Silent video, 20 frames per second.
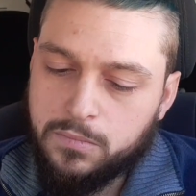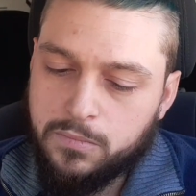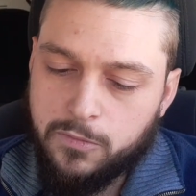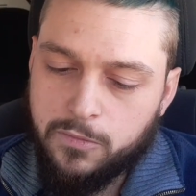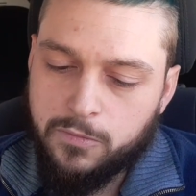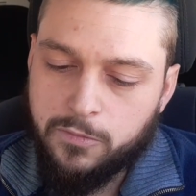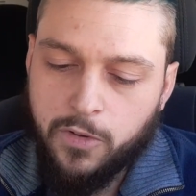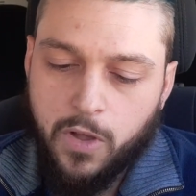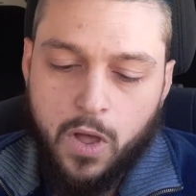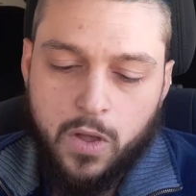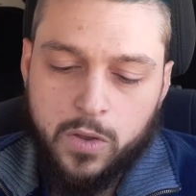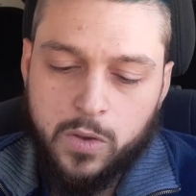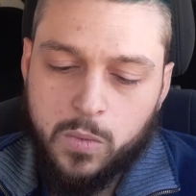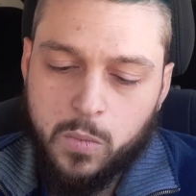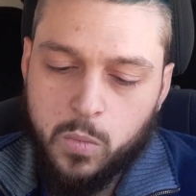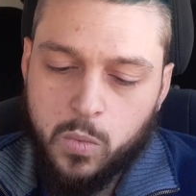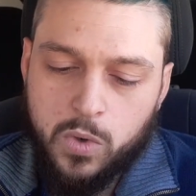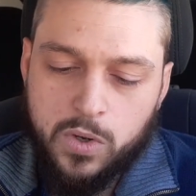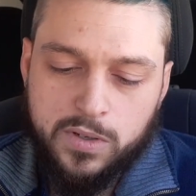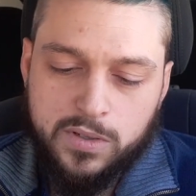
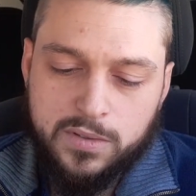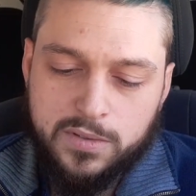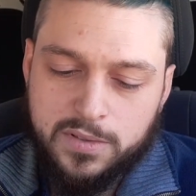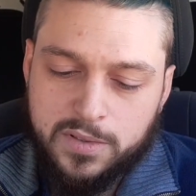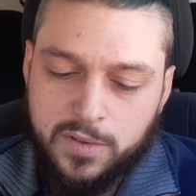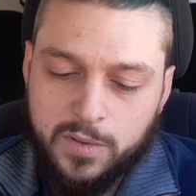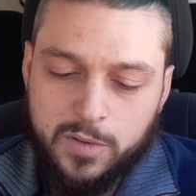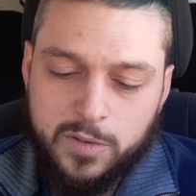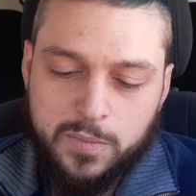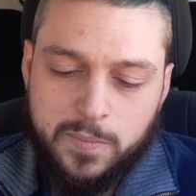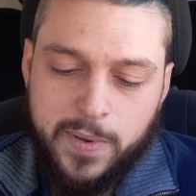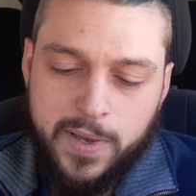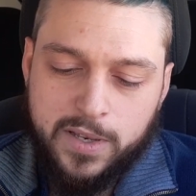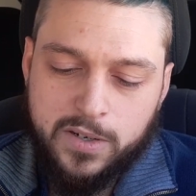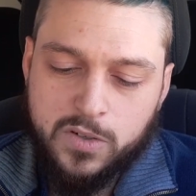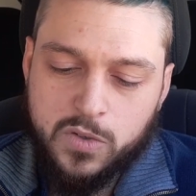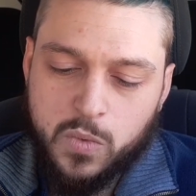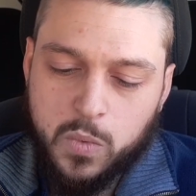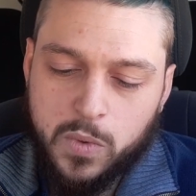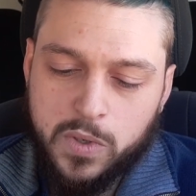Volume 1, Snus Batch
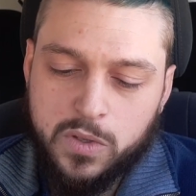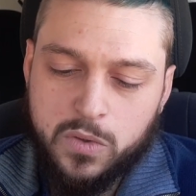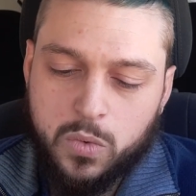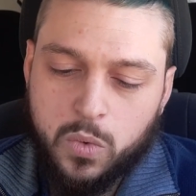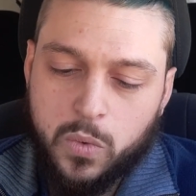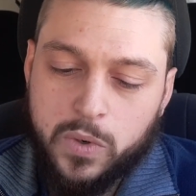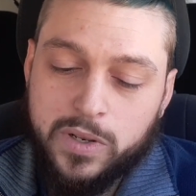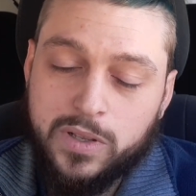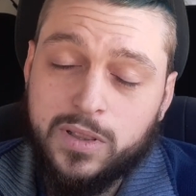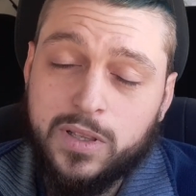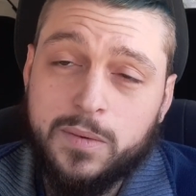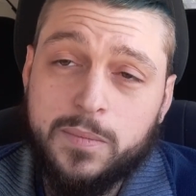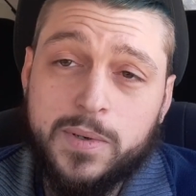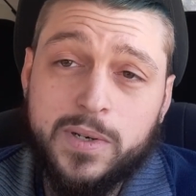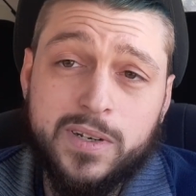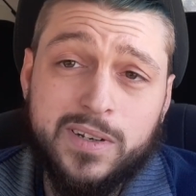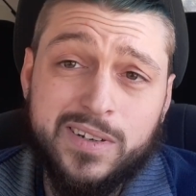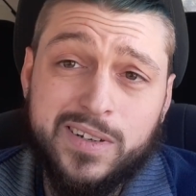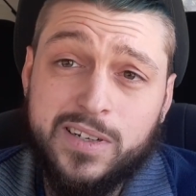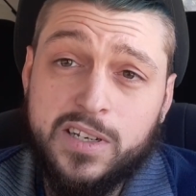2020
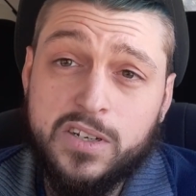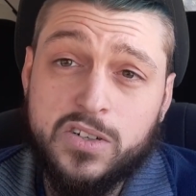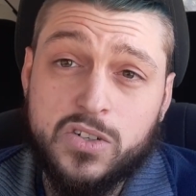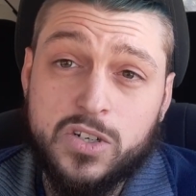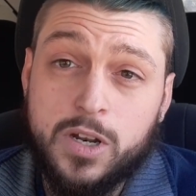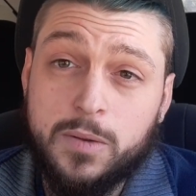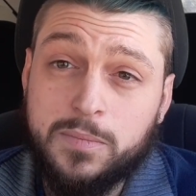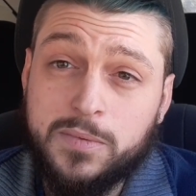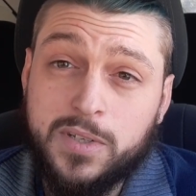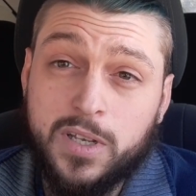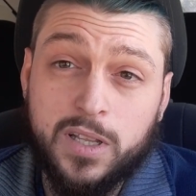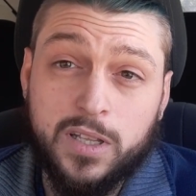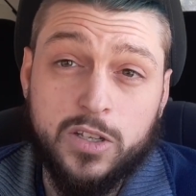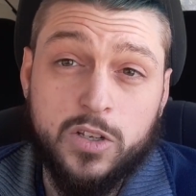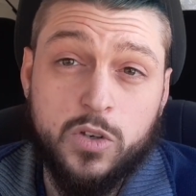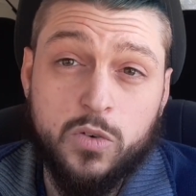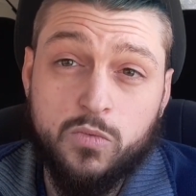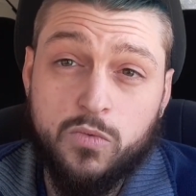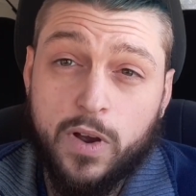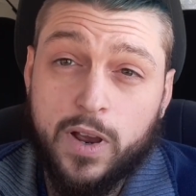Limited Edition. I'm telling
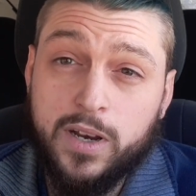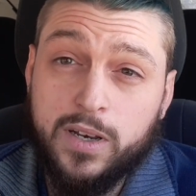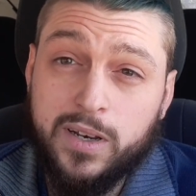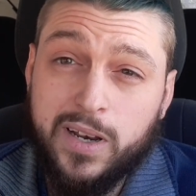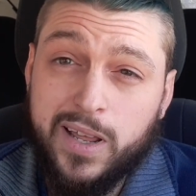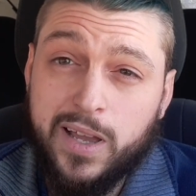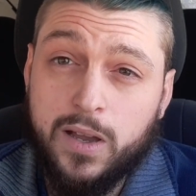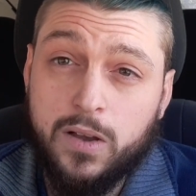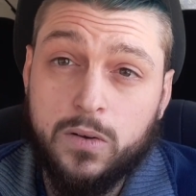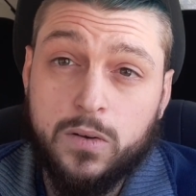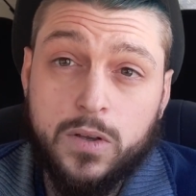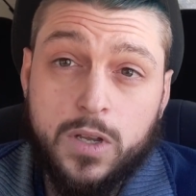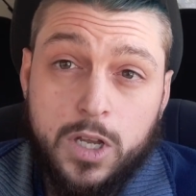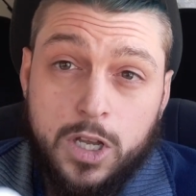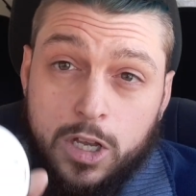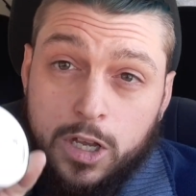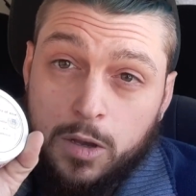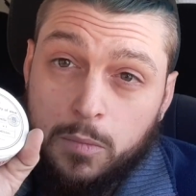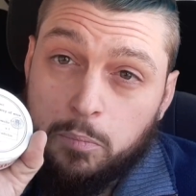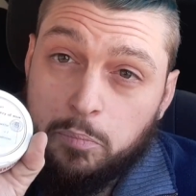you right now,
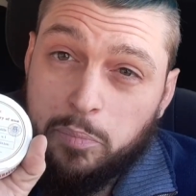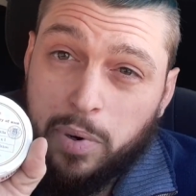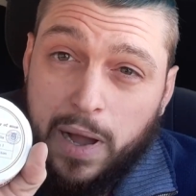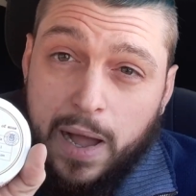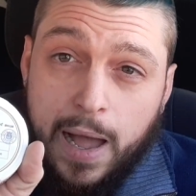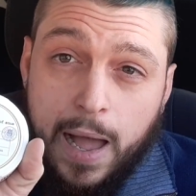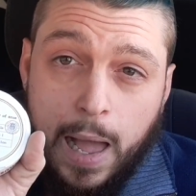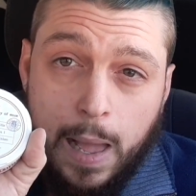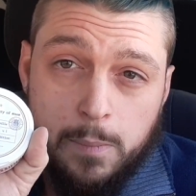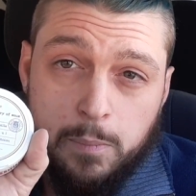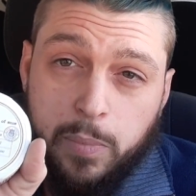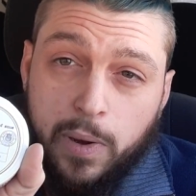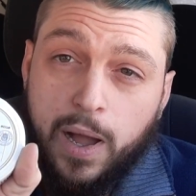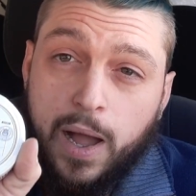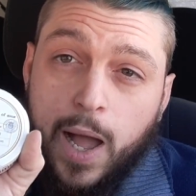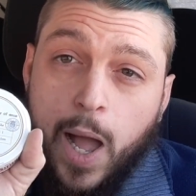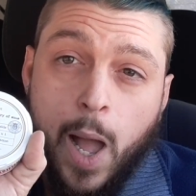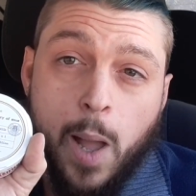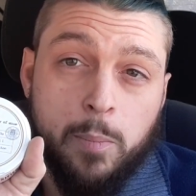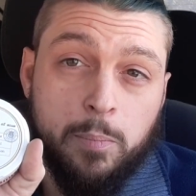buy,
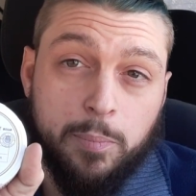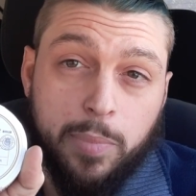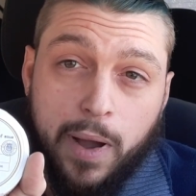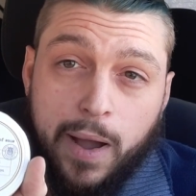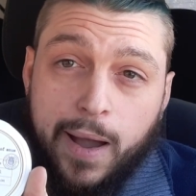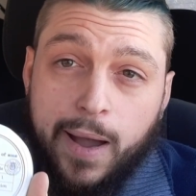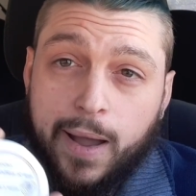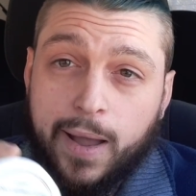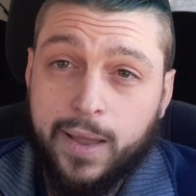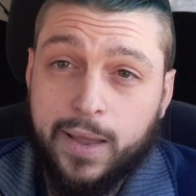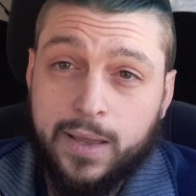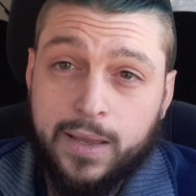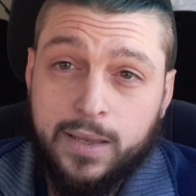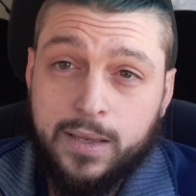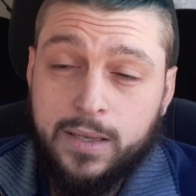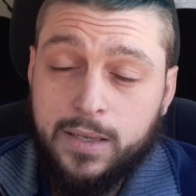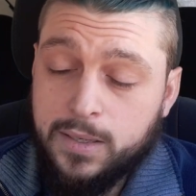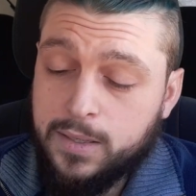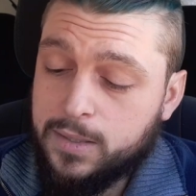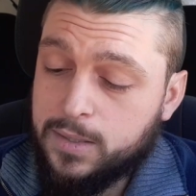buy, buy.
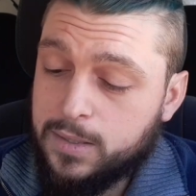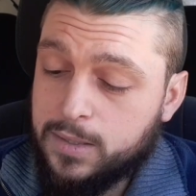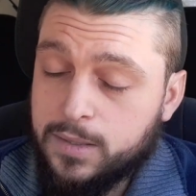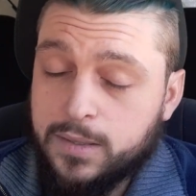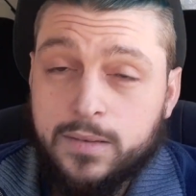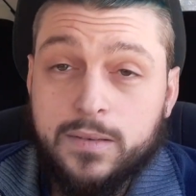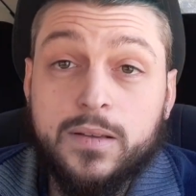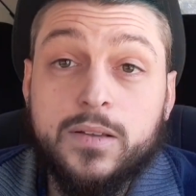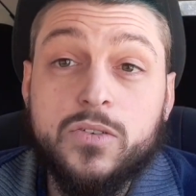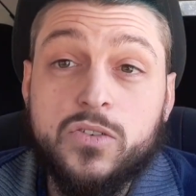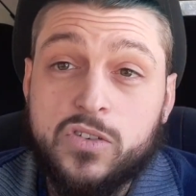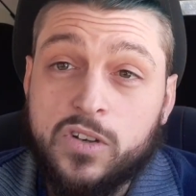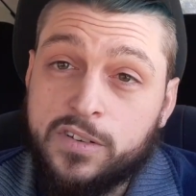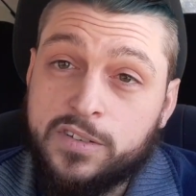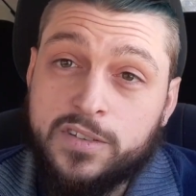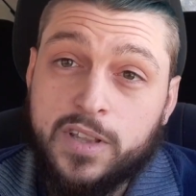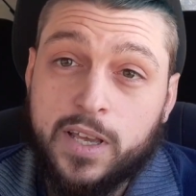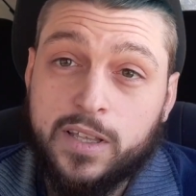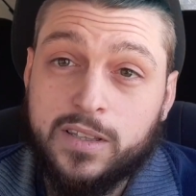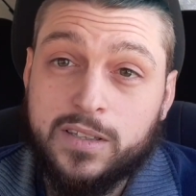Just
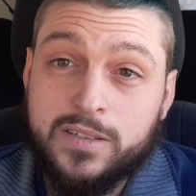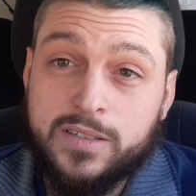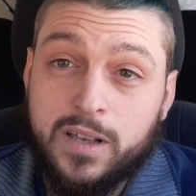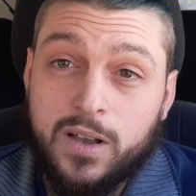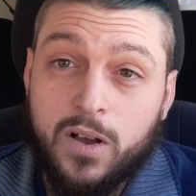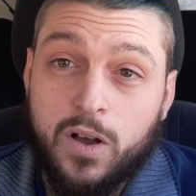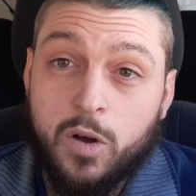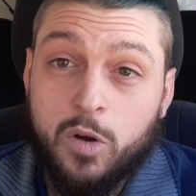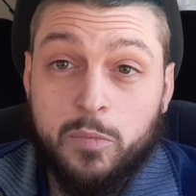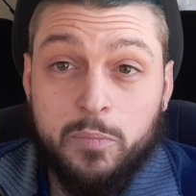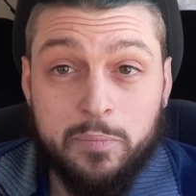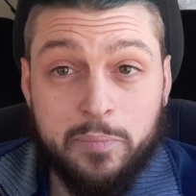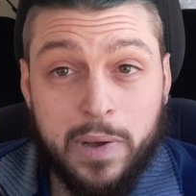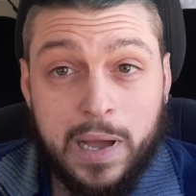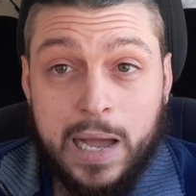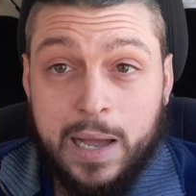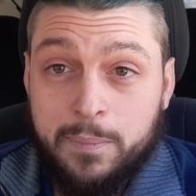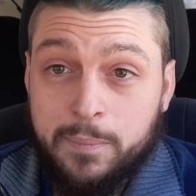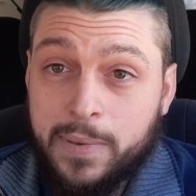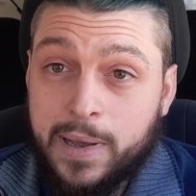like the song,
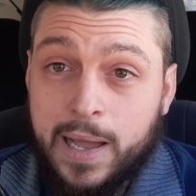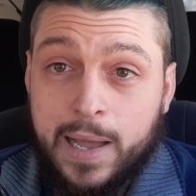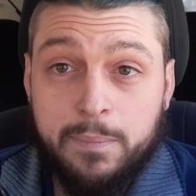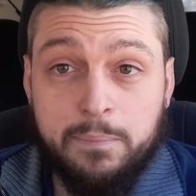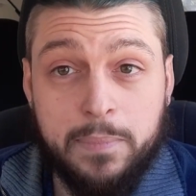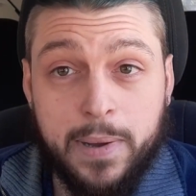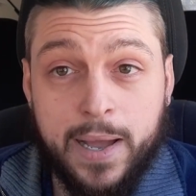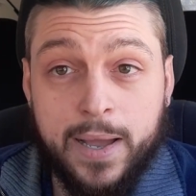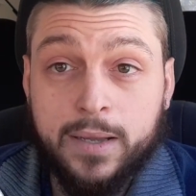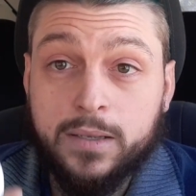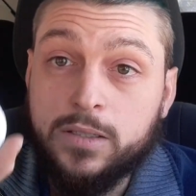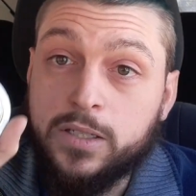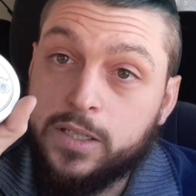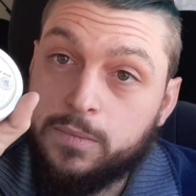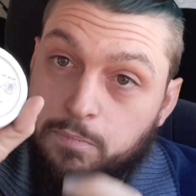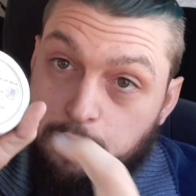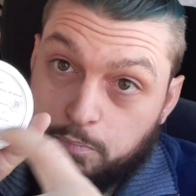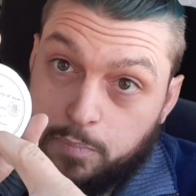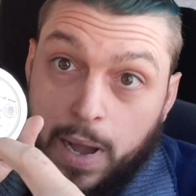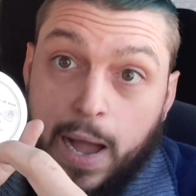buy, buy, buy,
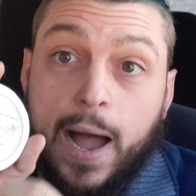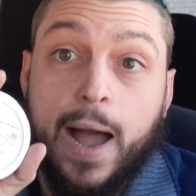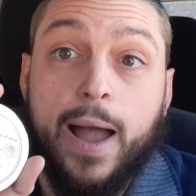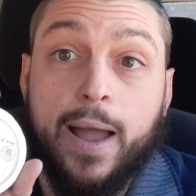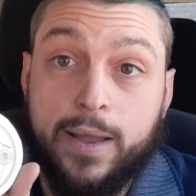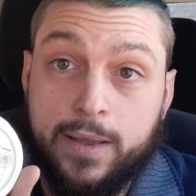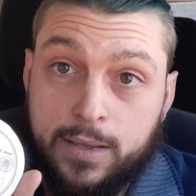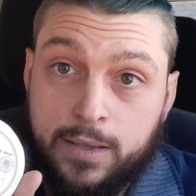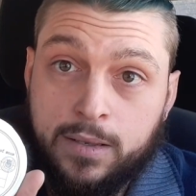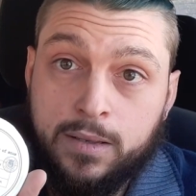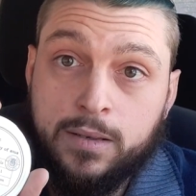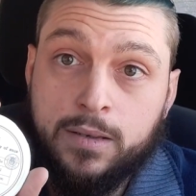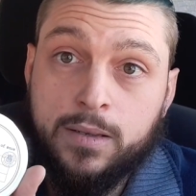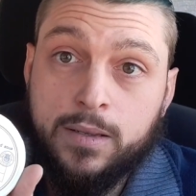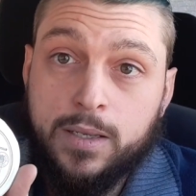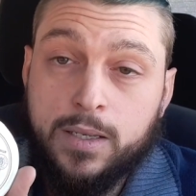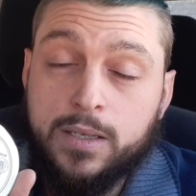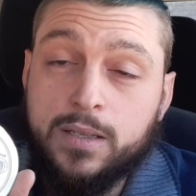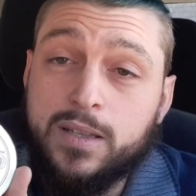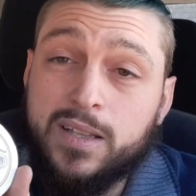buy.
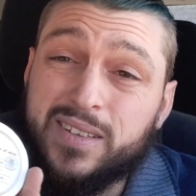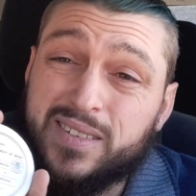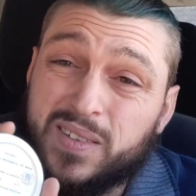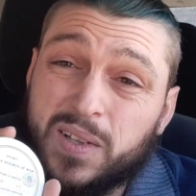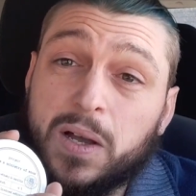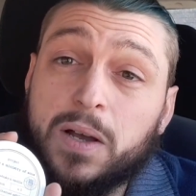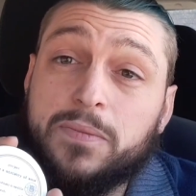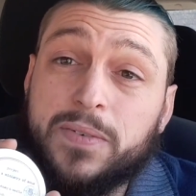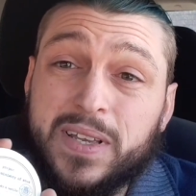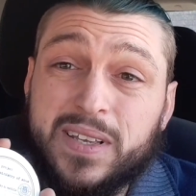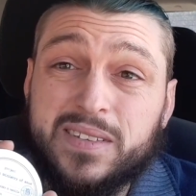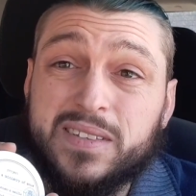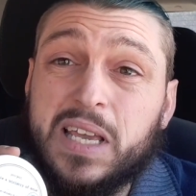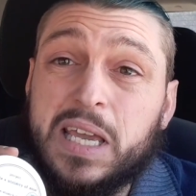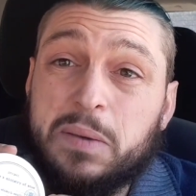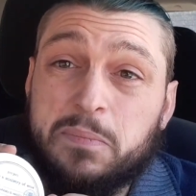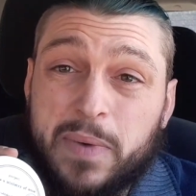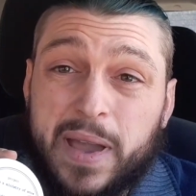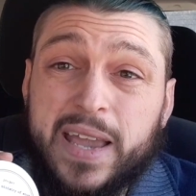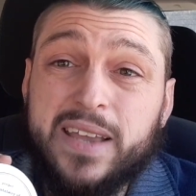This stuff is
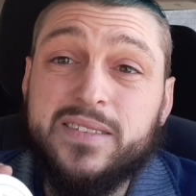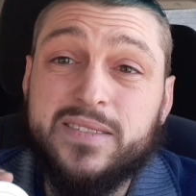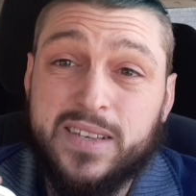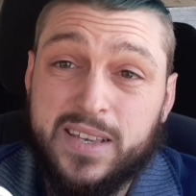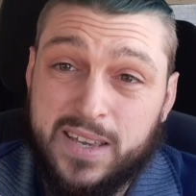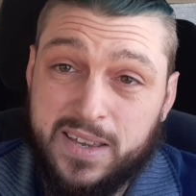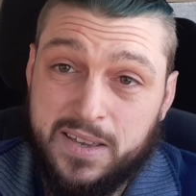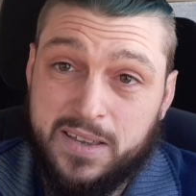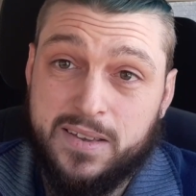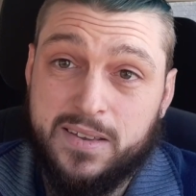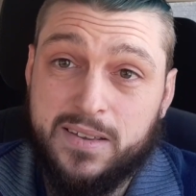amazing.